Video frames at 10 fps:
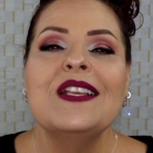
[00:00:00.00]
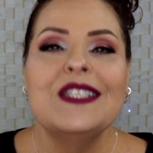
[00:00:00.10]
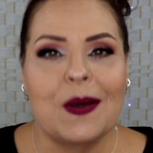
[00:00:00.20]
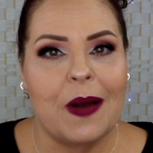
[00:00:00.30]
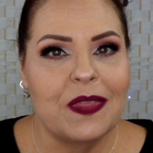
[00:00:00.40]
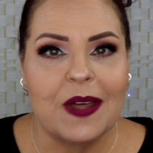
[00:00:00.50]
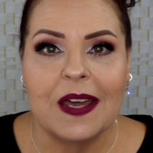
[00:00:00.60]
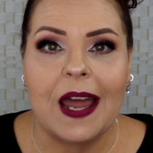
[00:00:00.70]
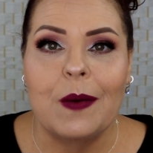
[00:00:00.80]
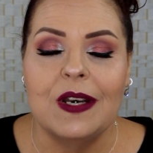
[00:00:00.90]
So I
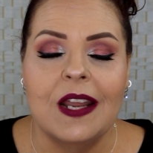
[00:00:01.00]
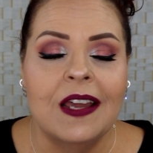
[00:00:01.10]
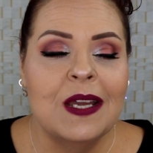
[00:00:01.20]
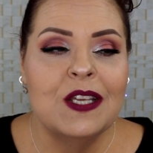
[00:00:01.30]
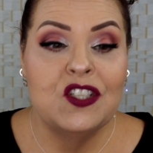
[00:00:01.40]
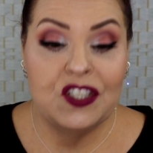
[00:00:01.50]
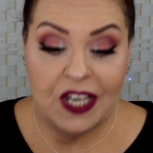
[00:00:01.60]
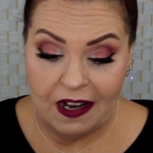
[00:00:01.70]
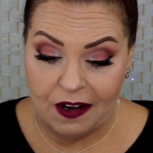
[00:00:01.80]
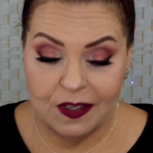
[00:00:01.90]
thought I would
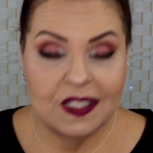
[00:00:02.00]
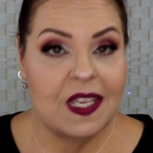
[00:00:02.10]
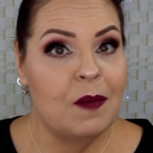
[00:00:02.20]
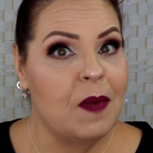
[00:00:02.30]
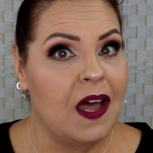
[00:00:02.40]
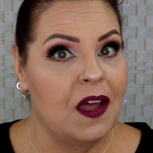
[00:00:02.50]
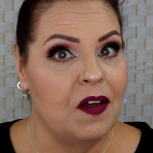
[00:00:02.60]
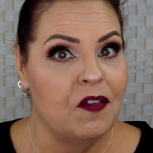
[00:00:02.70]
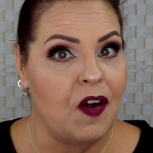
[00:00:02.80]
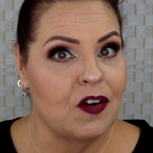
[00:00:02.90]
share some
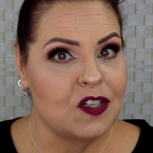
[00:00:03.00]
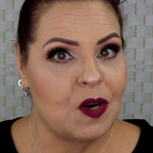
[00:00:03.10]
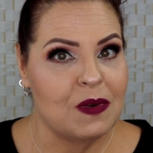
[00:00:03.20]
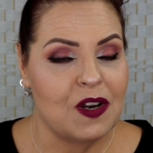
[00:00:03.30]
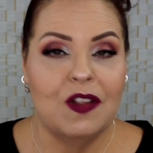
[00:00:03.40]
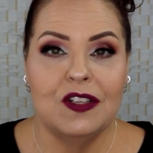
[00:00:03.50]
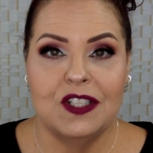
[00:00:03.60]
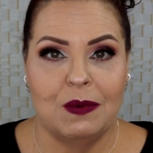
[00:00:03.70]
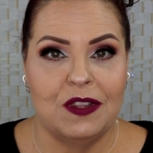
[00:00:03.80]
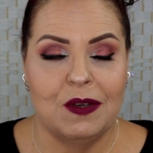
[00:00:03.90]
of our
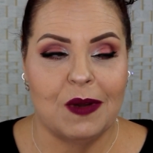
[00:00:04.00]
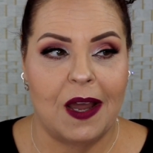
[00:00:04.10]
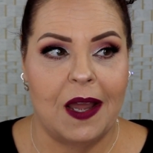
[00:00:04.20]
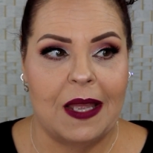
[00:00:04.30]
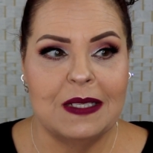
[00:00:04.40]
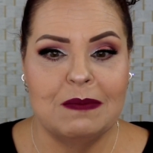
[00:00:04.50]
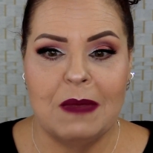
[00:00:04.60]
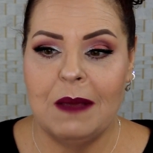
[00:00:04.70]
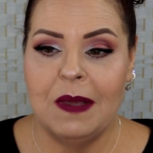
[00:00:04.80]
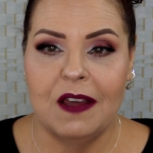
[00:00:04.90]
terminology with you guys,
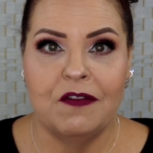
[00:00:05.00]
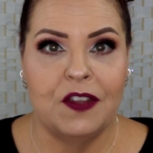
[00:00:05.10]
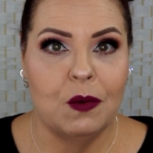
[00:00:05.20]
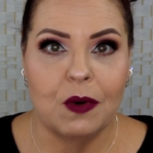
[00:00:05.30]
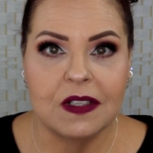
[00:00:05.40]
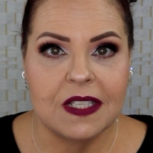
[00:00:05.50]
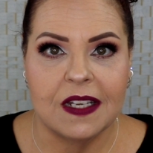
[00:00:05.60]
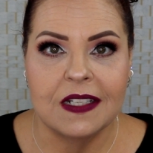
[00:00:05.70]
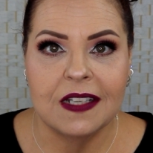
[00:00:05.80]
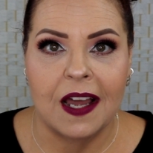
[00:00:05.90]
maybe a few words at
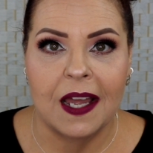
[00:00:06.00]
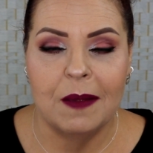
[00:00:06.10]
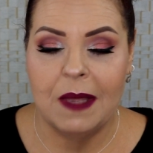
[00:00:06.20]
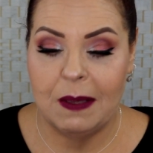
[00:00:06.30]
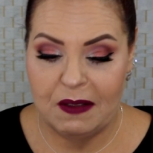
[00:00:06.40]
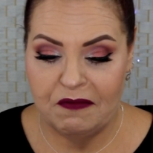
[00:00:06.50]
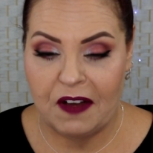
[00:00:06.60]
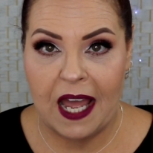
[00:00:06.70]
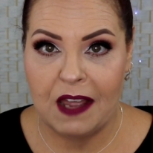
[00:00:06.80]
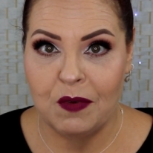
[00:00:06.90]
a time, maybe
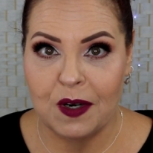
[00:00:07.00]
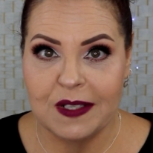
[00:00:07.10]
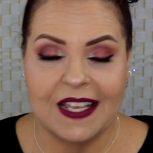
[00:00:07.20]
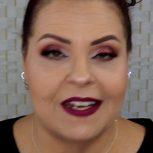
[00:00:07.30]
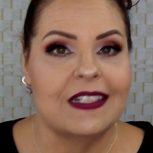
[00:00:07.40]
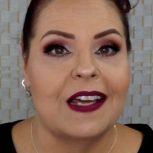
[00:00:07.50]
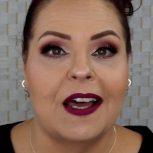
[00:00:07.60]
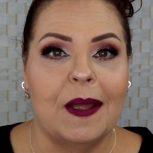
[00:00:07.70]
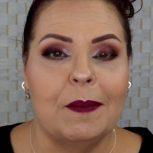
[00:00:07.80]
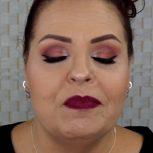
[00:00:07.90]
five words at a
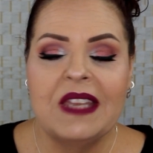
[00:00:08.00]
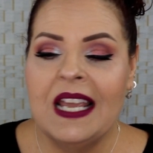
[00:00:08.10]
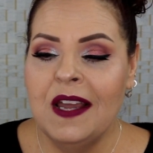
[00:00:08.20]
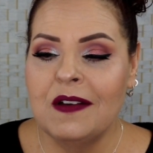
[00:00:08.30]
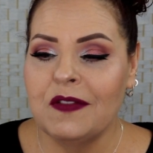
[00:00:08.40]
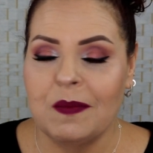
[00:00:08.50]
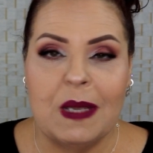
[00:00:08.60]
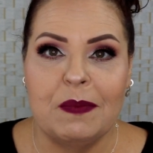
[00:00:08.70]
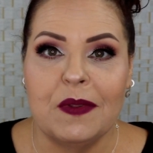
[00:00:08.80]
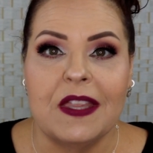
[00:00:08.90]
time for
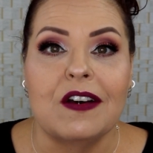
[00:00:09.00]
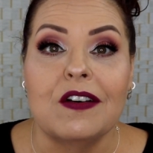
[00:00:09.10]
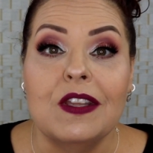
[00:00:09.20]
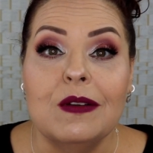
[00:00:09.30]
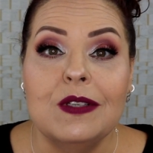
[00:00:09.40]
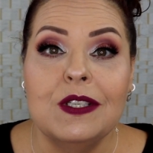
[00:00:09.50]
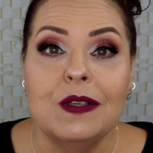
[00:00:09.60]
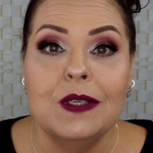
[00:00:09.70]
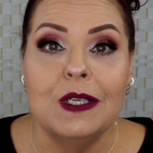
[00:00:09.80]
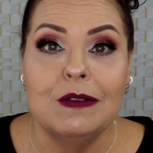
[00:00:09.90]
people that are new to
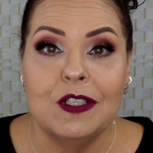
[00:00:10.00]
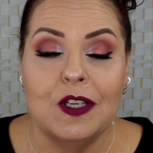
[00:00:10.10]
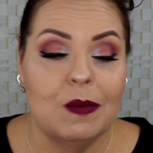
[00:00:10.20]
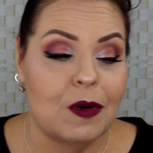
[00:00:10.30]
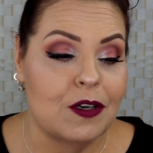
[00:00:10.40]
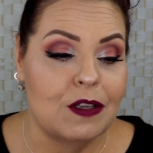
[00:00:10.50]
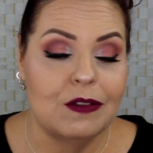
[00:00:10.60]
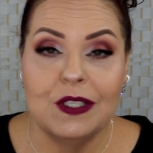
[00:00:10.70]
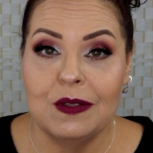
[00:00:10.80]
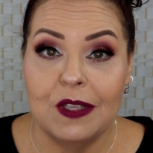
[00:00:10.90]
YouTube or new
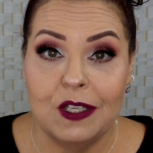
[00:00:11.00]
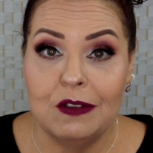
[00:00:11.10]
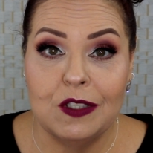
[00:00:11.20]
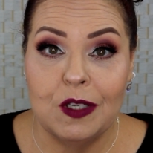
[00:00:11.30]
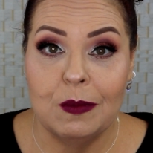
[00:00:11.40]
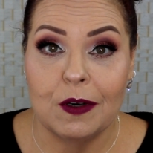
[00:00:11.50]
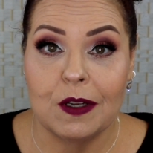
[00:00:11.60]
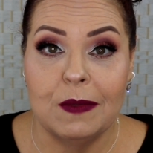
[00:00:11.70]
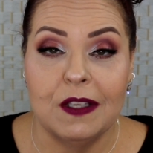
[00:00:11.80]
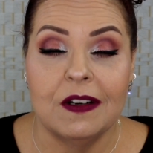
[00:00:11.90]
to the YouTuber
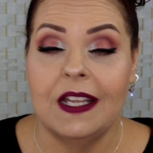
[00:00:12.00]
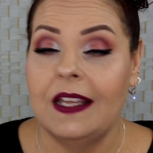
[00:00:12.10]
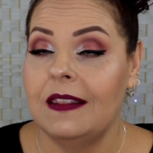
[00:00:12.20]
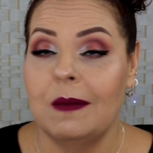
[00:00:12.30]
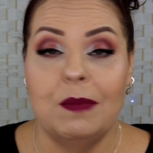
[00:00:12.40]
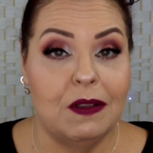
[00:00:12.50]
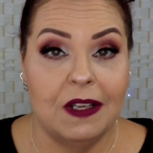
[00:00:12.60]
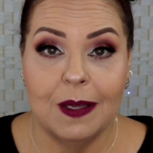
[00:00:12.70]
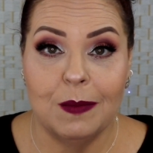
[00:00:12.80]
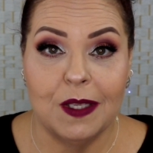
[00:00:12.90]
community, the
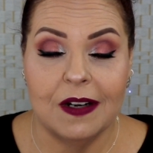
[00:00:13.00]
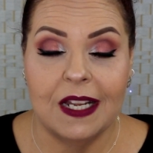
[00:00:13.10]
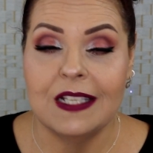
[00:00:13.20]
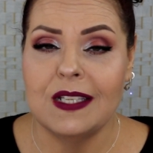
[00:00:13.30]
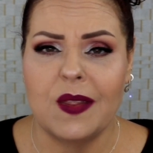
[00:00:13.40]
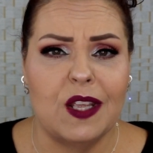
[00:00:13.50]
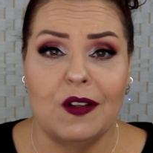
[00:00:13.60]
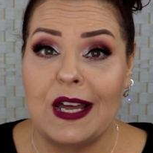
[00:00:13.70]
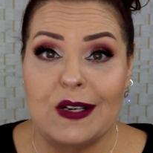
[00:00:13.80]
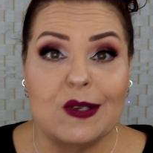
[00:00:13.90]
beauty community, so that
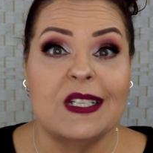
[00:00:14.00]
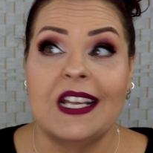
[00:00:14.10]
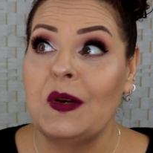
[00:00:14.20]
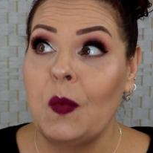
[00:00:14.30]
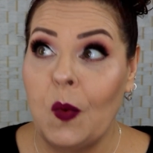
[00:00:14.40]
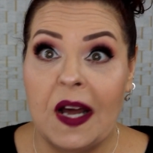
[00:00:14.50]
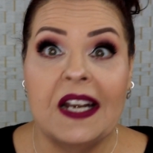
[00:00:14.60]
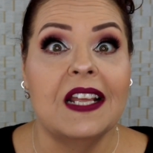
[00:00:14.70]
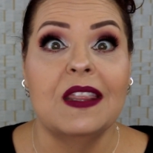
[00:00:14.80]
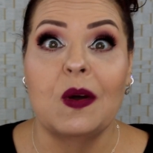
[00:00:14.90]
you'll understand
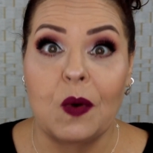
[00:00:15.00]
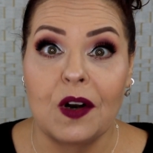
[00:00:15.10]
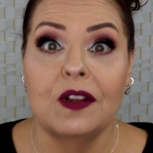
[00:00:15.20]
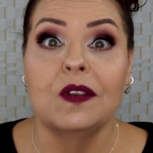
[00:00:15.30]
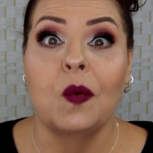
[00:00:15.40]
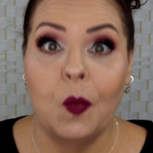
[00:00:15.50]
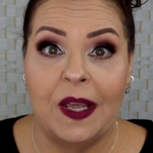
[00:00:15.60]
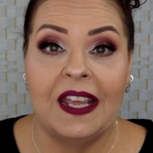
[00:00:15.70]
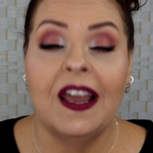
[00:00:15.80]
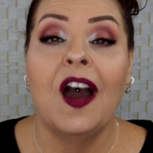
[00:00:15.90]
what in the world
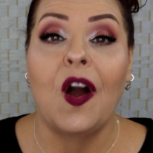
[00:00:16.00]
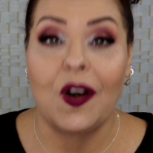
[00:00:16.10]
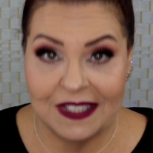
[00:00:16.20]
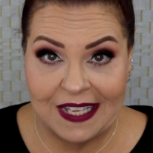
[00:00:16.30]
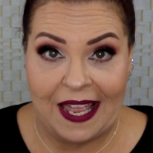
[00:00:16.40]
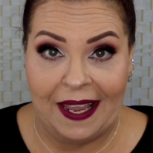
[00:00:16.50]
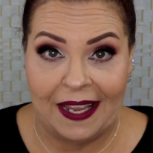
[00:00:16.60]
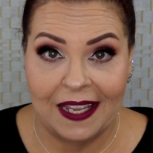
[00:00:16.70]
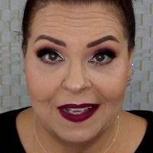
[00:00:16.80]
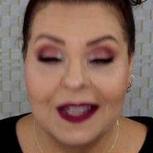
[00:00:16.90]
we are
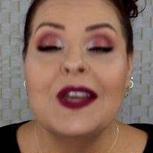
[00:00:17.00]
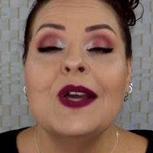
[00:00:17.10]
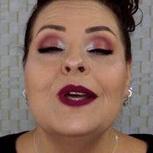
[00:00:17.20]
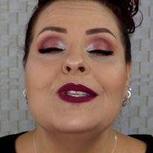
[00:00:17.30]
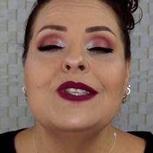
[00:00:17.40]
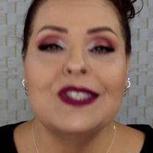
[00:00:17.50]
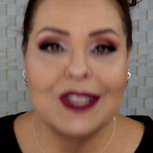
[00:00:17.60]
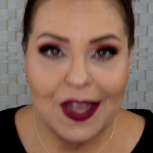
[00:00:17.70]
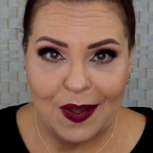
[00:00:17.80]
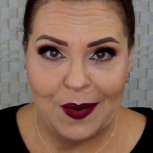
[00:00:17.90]
saying.
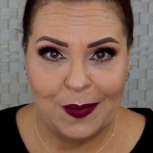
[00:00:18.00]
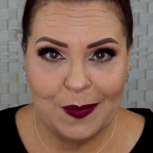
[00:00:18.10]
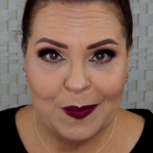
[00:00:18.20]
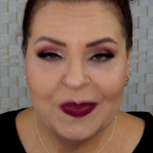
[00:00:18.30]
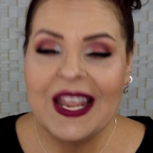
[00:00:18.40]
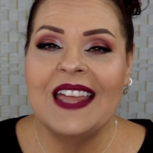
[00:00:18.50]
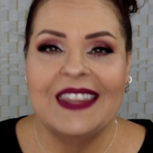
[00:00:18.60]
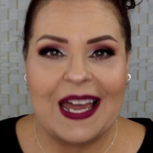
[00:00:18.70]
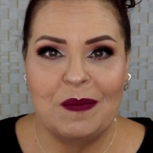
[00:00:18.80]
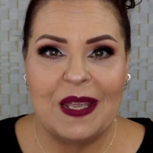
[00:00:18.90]
So,
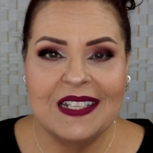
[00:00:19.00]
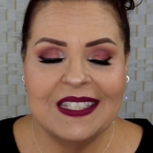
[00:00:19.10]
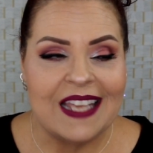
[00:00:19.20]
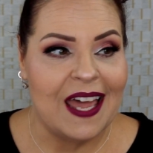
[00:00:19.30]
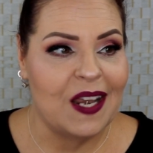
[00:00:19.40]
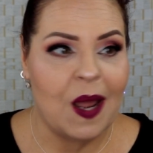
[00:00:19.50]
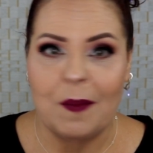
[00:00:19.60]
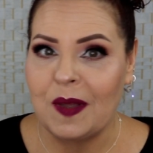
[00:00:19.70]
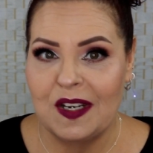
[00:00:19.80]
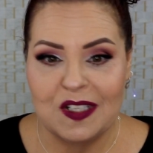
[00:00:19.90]
that being said,
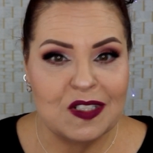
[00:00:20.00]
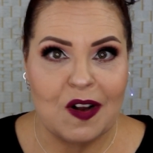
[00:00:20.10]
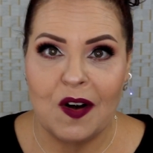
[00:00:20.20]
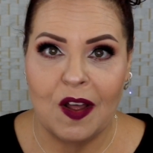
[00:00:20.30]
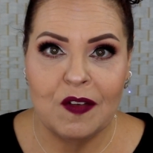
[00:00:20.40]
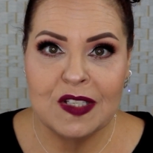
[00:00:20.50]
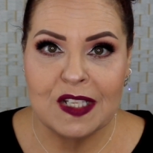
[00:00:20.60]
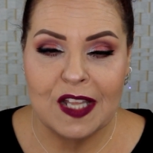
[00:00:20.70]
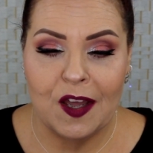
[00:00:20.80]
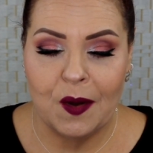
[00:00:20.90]
I'm going to start off
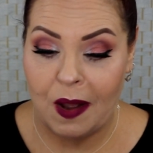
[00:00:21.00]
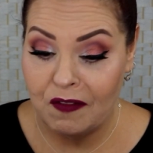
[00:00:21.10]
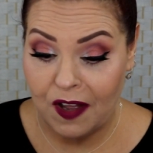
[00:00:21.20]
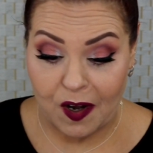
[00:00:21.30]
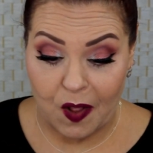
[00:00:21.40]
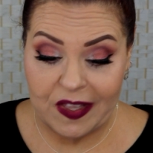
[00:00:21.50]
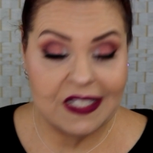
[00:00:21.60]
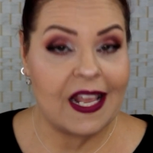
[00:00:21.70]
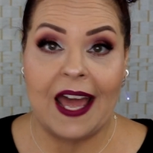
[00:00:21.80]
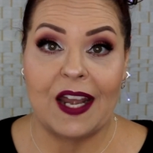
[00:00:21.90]
slow. I've got all
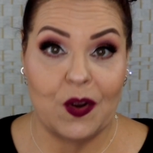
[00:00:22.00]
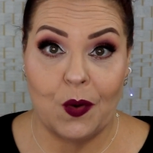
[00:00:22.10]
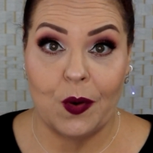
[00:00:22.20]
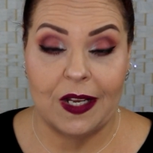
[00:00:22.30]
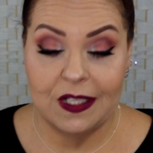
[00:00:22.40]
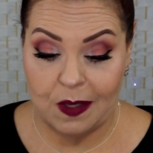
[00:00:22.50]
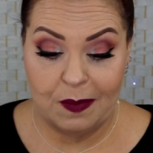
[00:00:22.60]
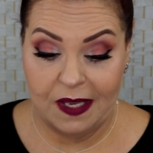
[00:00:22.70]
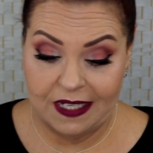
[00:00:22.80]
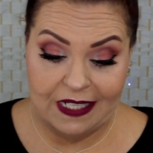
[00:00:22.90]
these categories, so
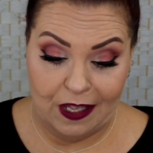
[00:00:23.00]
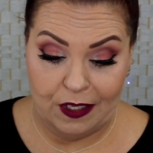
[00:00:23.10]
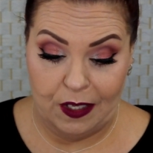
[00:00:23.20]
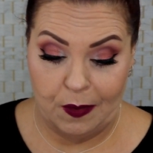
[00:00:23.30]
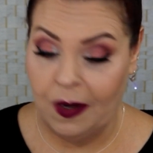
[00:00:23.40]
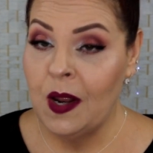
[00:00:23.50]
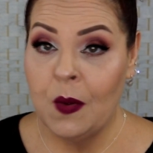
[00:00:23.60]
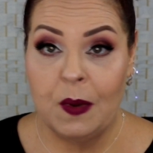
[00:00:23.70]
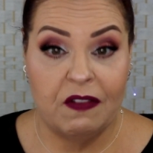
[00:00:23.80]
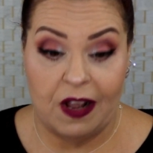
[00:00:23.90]
I'm going to tell you.
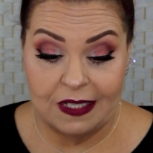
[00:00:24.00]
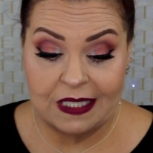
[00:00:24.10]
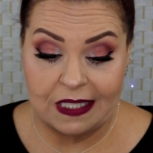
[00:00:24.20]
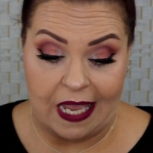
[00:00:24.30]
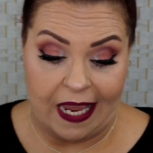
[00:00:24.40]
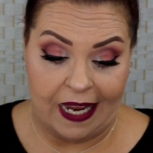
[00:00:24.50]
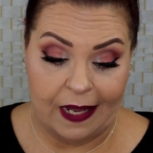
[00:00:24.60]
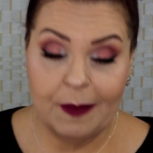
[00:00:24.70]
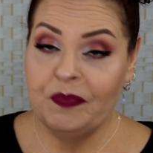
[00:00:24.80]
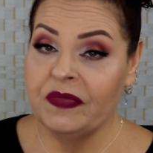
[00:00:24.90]
We've got slang,